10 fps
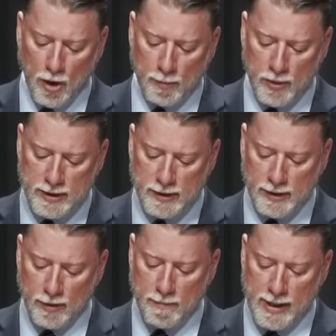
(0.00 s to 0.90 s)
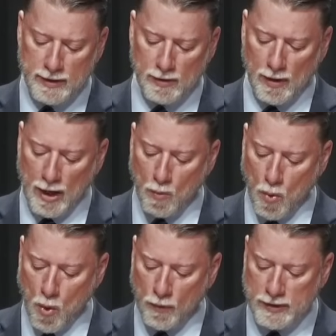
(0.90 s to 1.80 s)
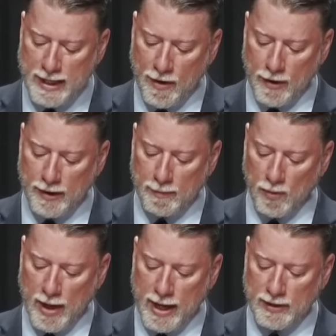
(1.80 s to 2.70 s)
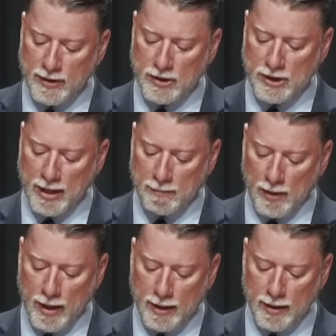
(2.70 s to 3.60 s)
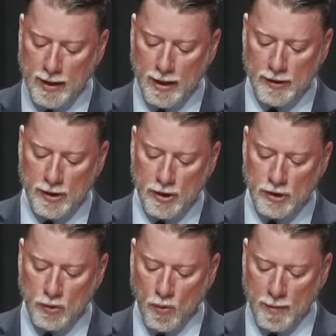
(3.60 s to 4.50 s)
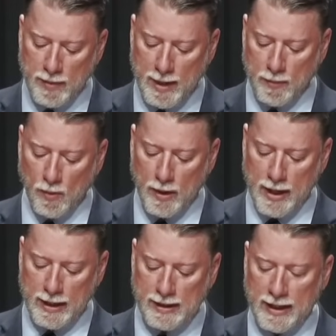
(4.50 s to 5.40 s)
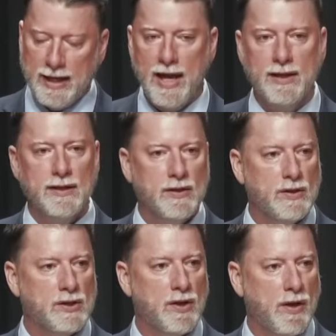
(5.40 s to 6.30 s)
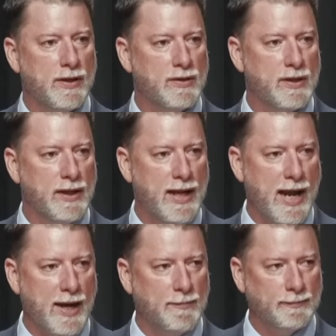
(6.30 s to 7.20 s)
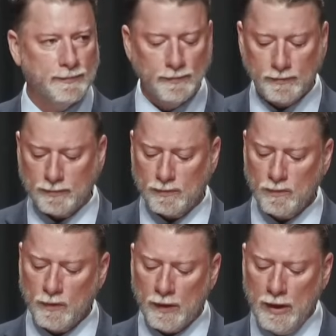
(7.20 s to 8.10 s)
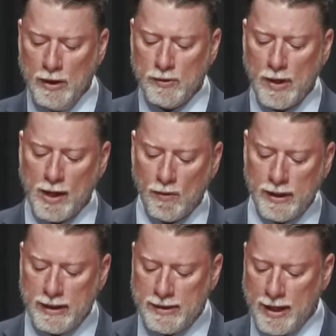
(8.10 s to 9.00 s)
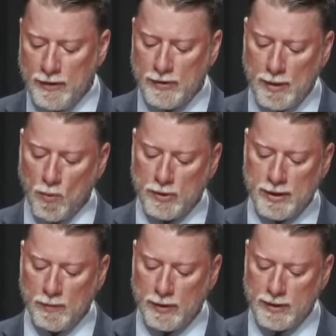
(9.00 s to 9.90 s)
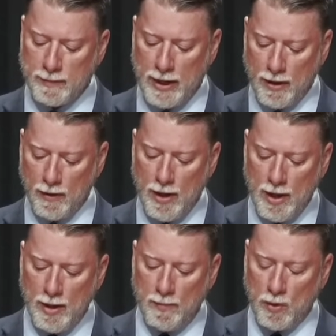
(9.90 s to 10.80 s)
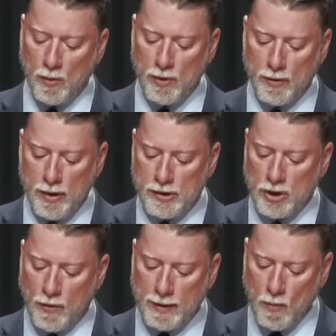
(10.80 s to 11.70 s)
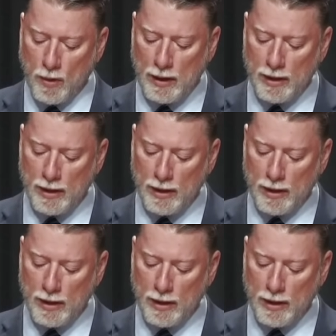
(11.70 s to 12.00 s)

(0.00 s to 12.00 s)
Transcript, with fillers: Her princes in her midst are like wolves tearing the prey to shed blood, to destroy people, and to get dishonest gain. So, not only is that using more symbolism here, but we're showing more